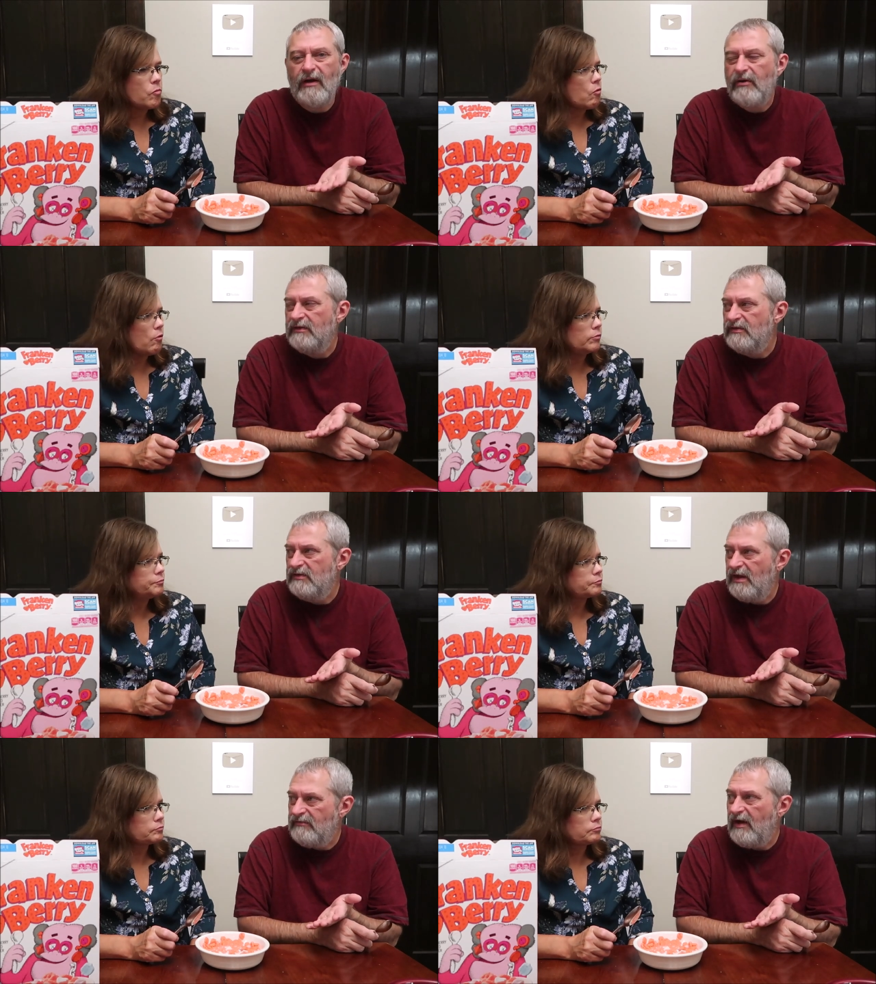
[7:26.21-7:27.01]
Speaker 1: I were at
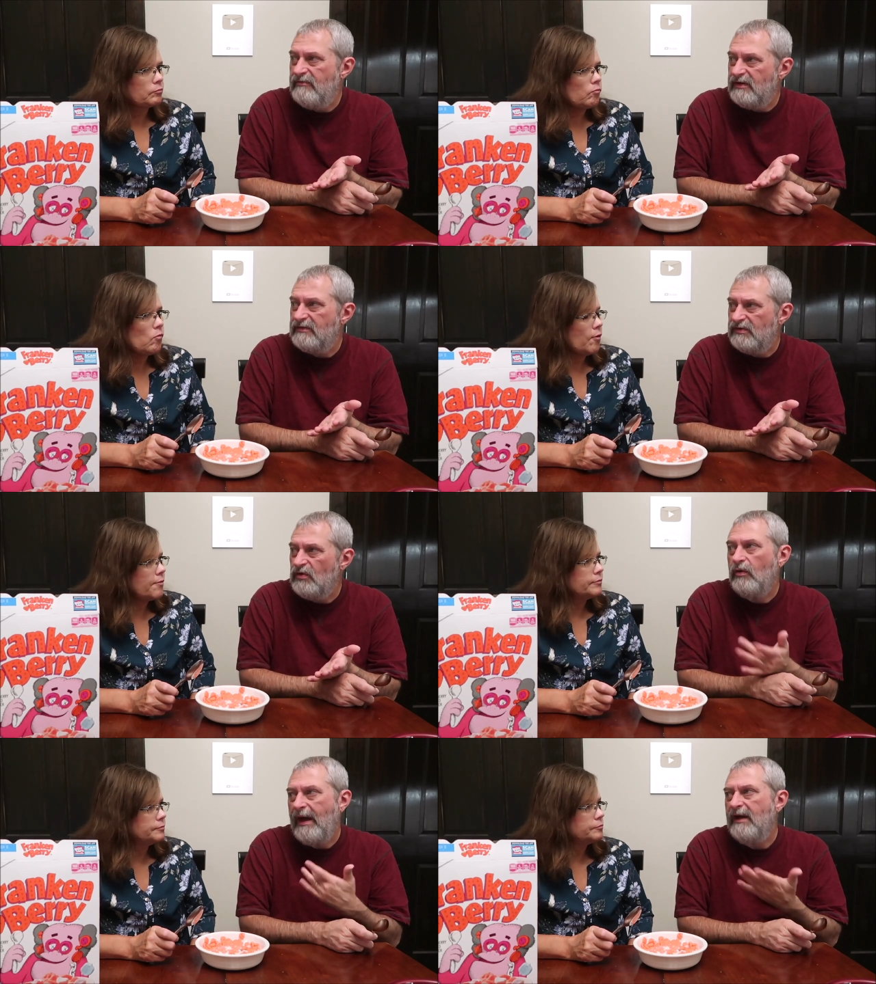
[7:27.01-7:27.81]
the if I was at the
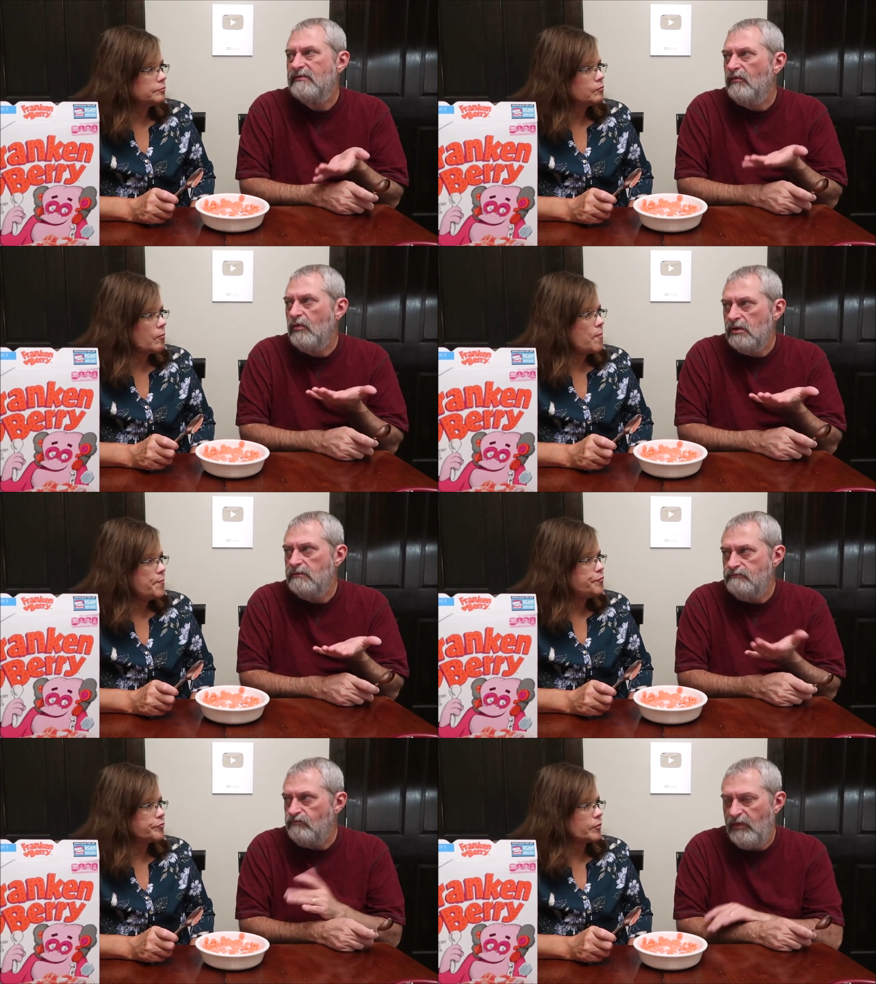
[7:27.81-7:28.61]
store and asked for it, then
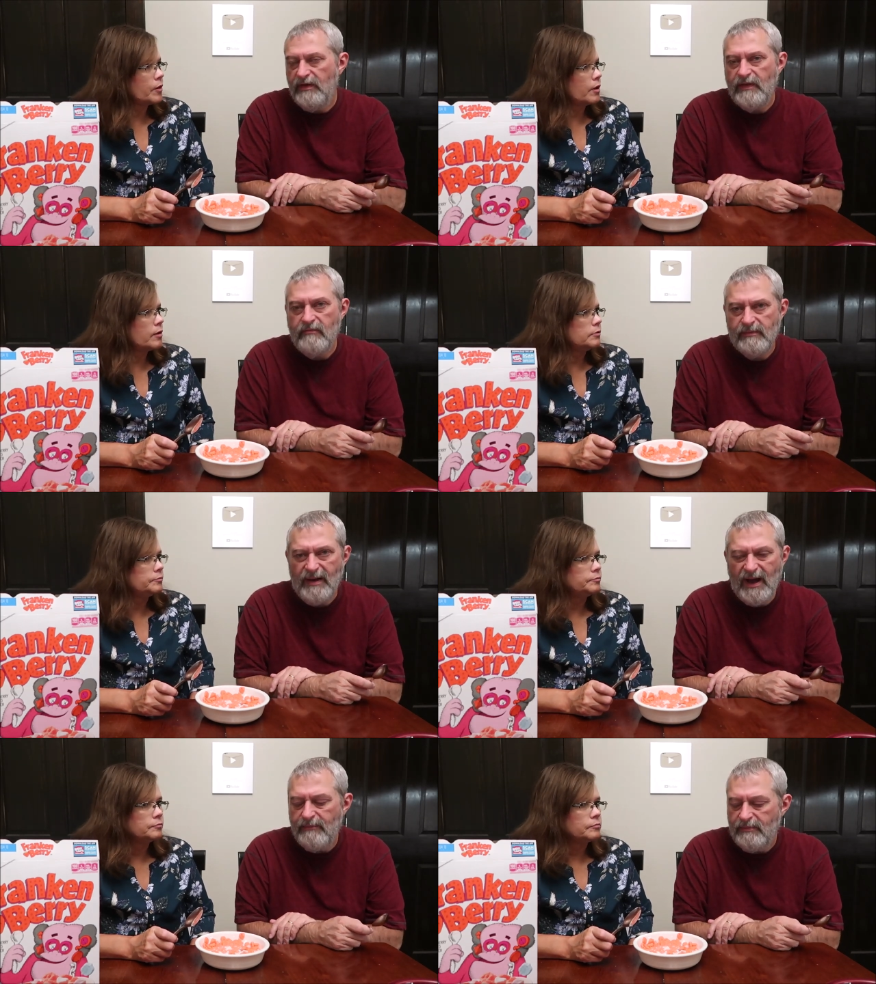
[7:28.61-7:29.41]
mm -hmm. they mm-hmm. would
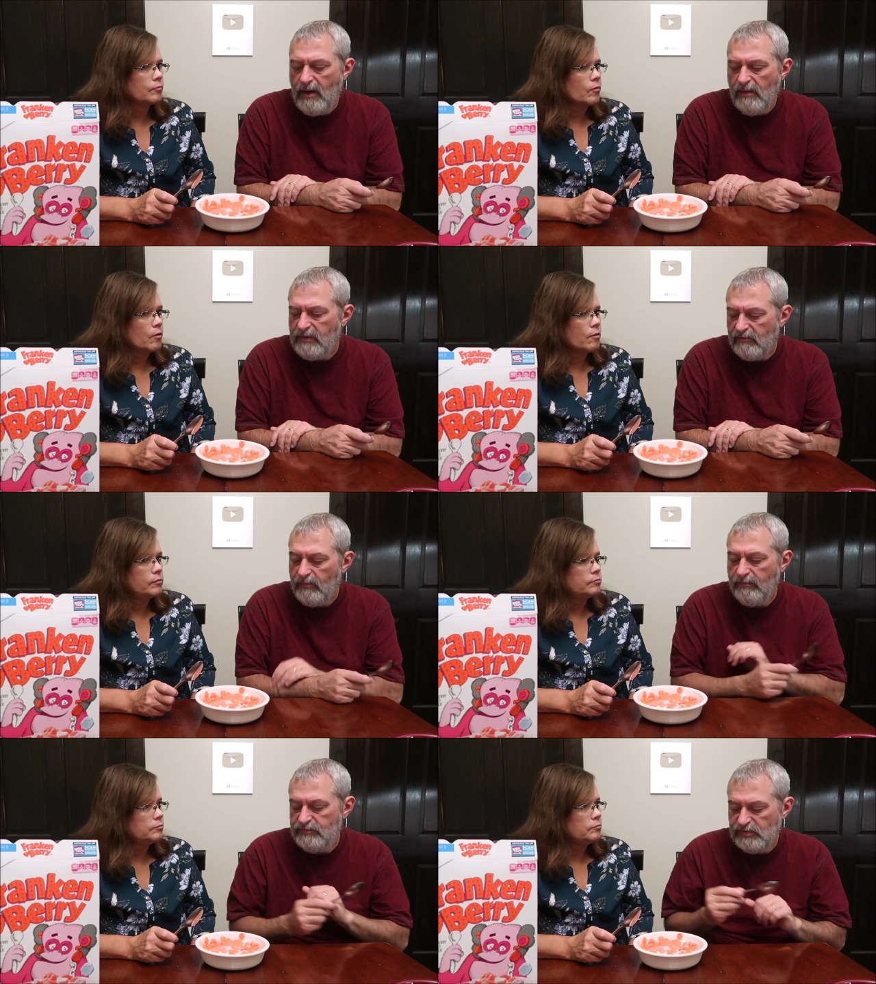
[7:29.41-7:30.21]
buy it. Mom never
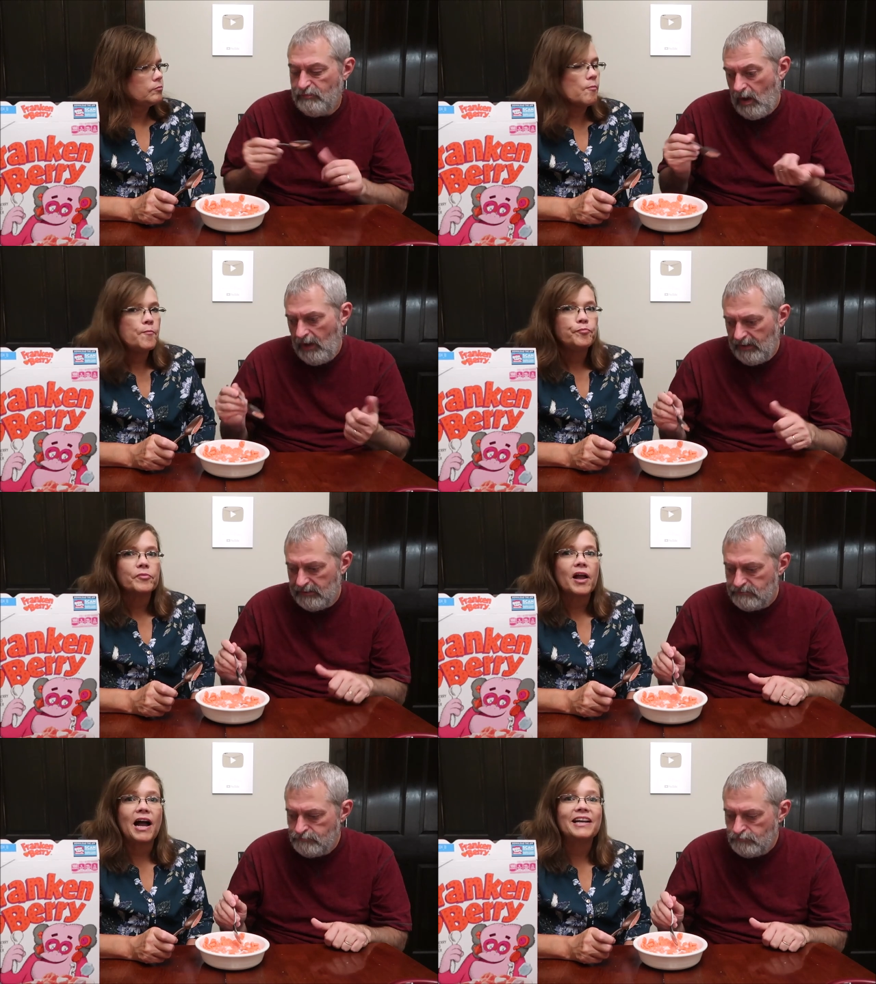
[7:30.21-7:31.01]
just bought
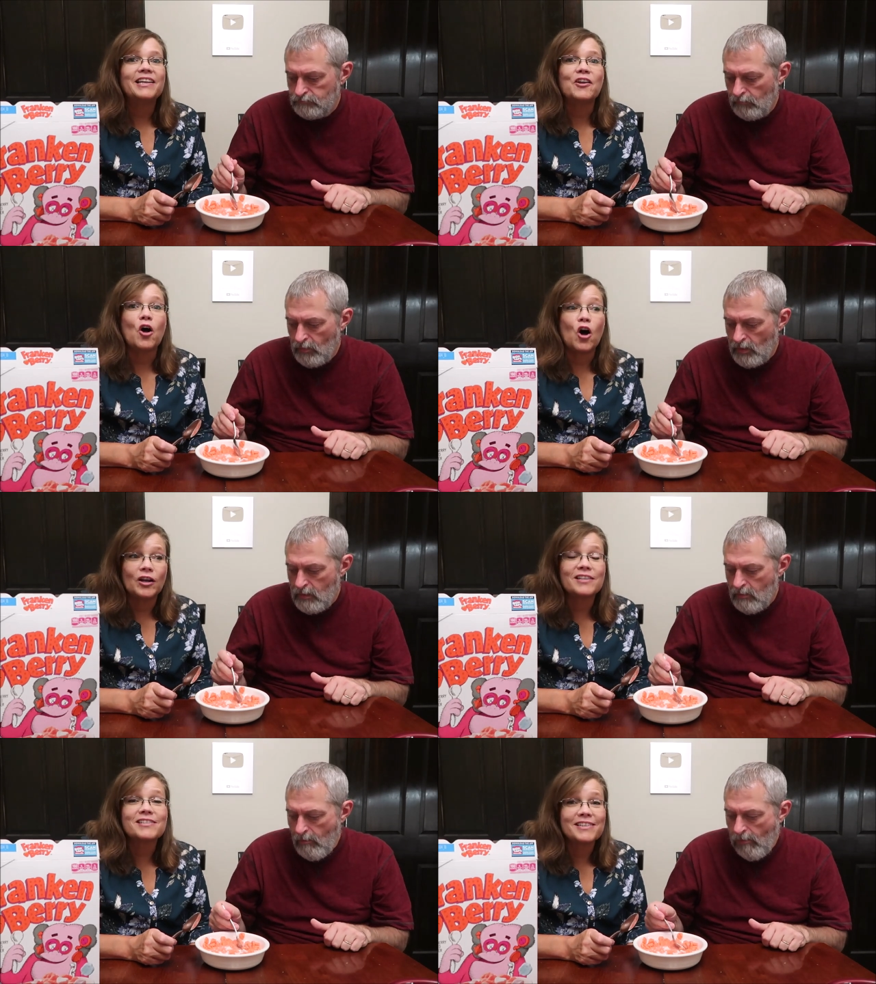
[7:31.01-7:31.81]
it.
Speaker 2: I can
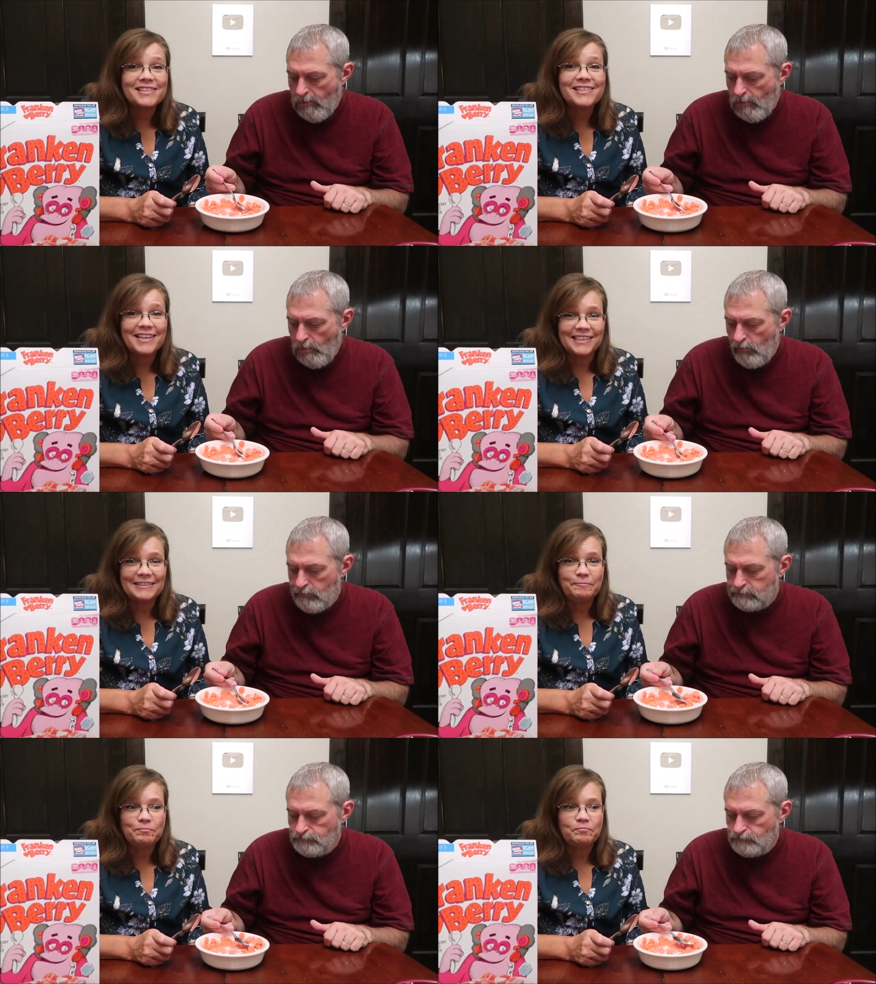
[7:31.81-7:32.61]
honestly say
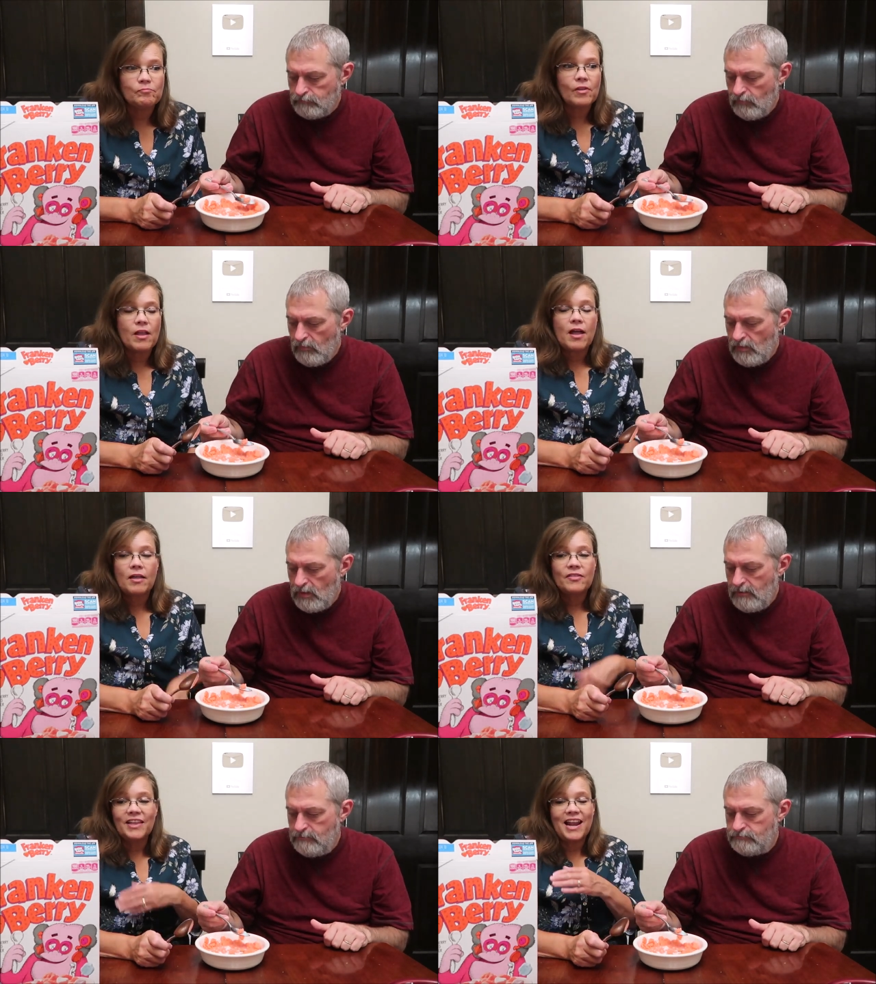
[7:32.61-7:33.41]

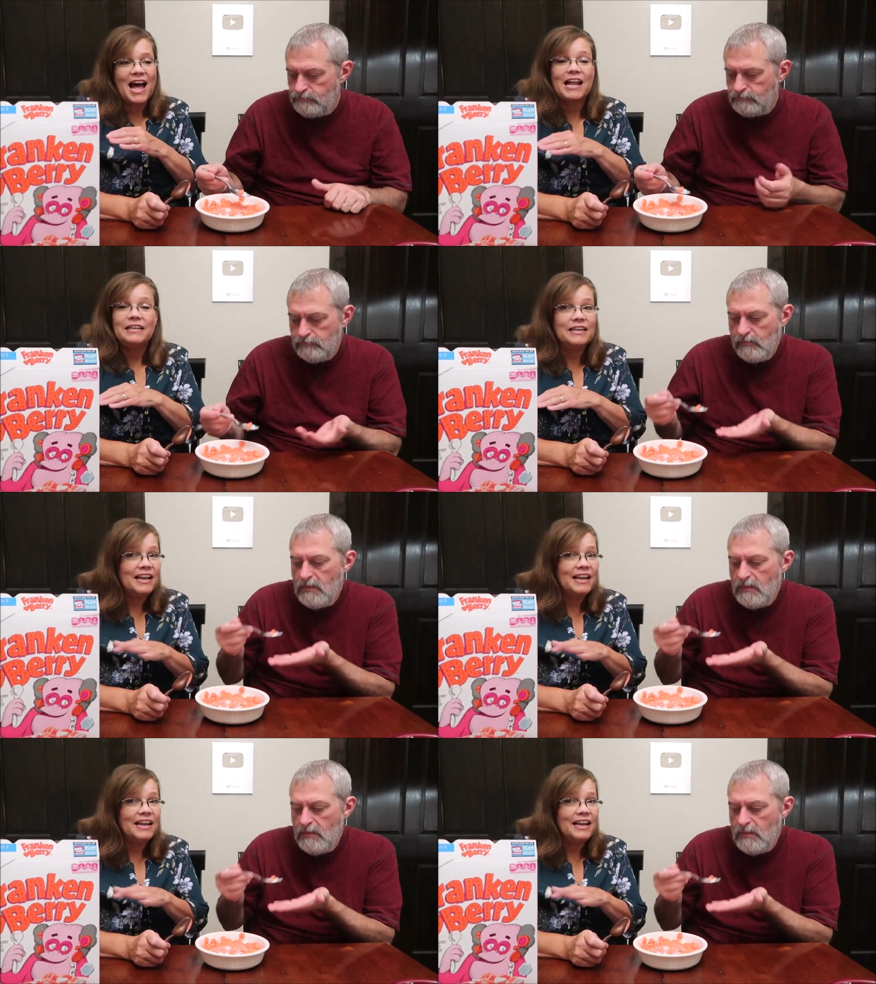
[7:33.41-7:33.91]
that I